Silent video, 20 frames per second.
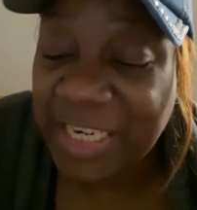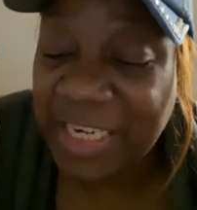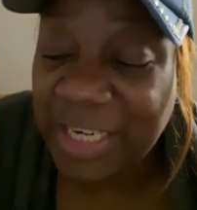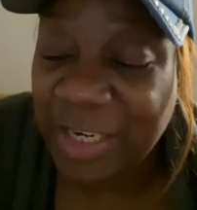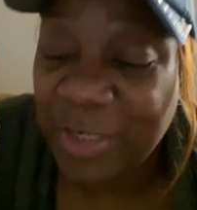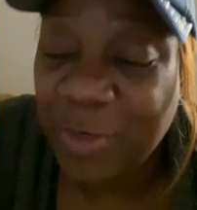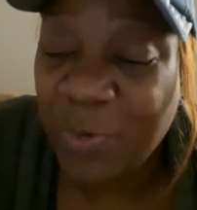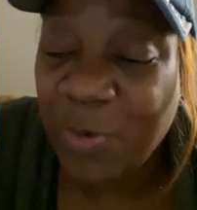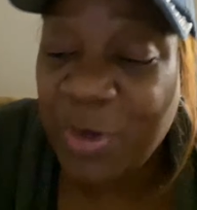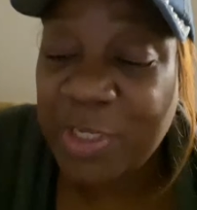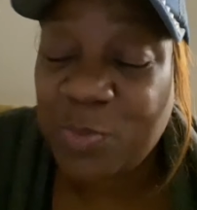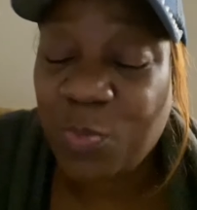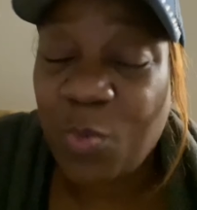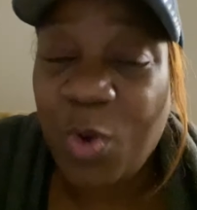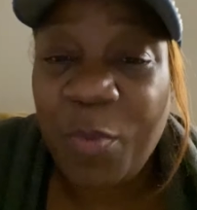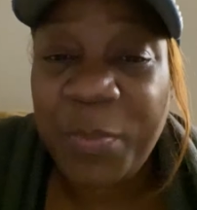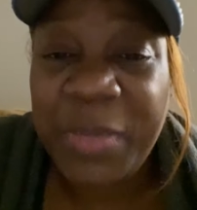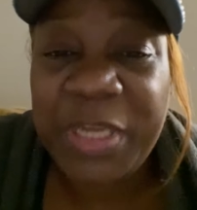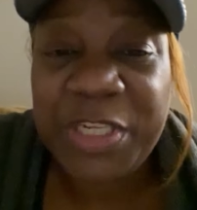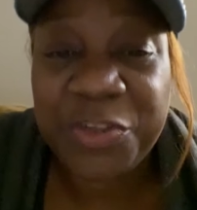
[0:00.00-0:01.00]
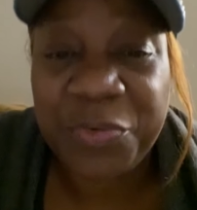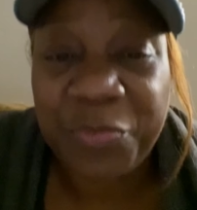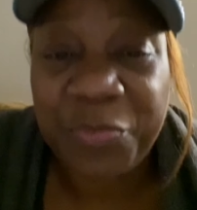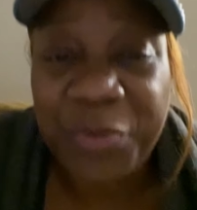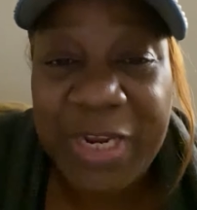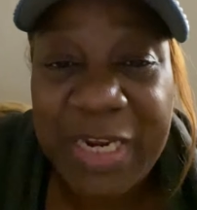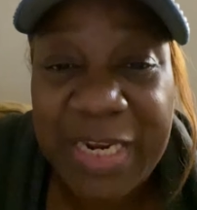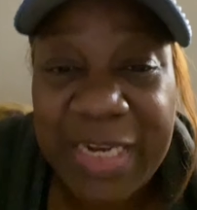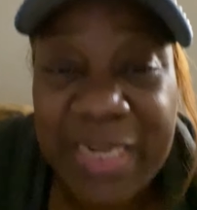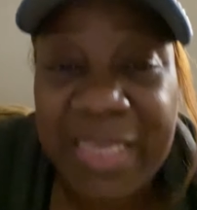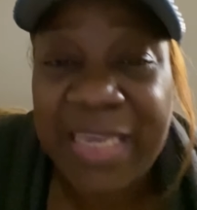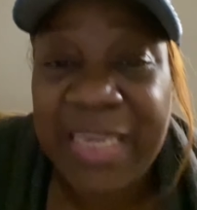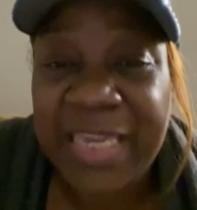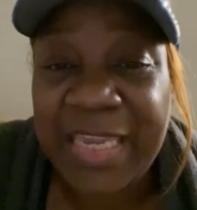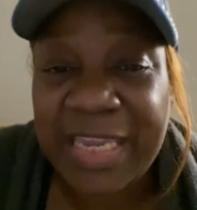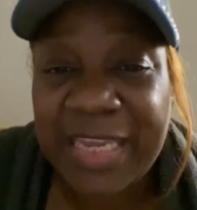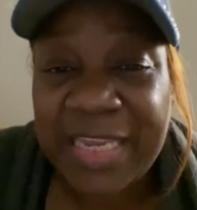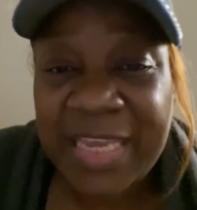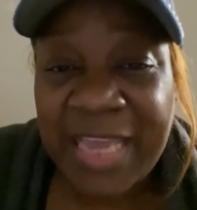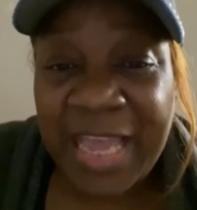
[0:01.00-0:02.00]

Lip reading: And the Lord is wanting me to read it again